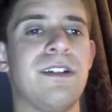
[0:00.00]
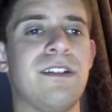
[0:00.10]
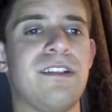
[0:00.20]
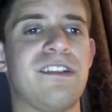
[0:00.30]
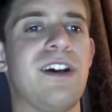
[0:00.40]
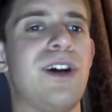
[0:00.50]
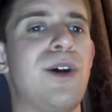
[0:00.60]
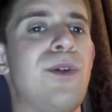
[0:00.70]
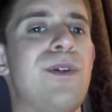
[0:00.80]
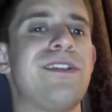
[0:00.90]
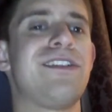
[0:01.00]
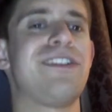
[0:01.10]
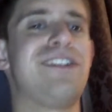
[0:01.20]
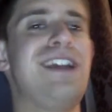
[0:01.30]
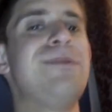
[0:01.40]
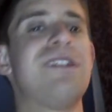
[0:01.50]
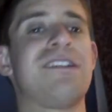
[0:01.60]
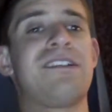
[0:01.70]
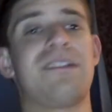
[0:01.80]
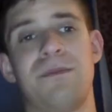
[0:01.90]
so
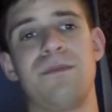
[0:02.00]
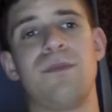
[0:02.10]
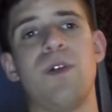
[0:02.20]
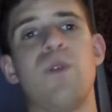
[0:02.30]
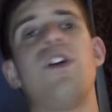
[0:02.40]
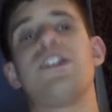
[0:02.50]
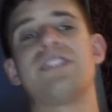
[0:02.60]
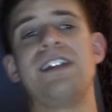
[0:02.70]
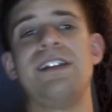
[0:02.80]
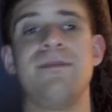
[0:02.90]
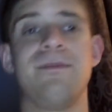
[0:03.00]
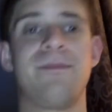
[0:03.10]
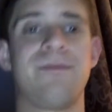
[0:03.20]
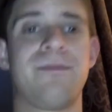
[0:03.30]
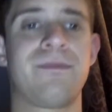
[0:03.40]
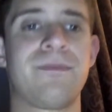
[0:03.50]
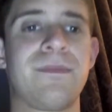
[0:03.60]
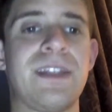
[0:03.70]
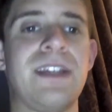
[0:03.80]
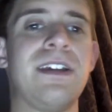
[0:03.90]
Sheamus walked in.
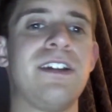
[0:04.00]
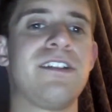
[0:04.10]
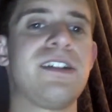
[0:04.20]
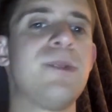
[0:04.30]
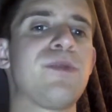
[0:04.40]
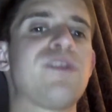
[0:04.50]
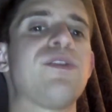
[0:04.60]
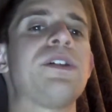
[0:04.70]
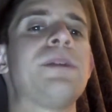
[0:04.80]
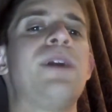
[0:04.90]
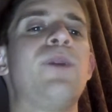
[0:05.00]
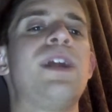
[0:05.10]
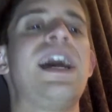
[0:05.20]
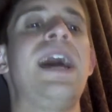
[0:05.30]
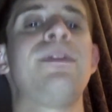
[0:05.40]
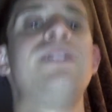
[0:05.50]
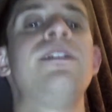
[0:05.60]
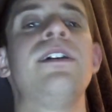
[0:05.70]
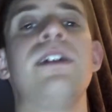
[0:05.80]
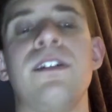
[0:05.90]
Sheamus was talking about what happened
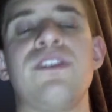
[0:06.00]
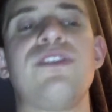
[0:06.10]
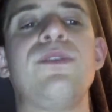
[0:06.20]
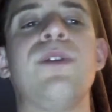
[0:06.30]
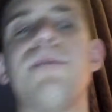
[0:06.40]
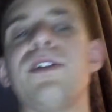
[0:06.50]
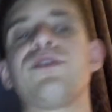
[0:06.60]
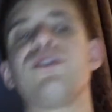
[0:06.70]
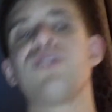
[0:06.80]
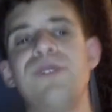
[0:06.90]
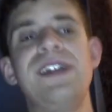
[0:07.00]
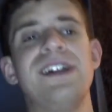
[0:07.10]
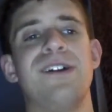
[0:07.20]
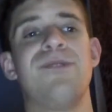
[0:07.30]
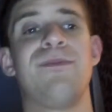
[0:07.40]
to Humberto Carrillo.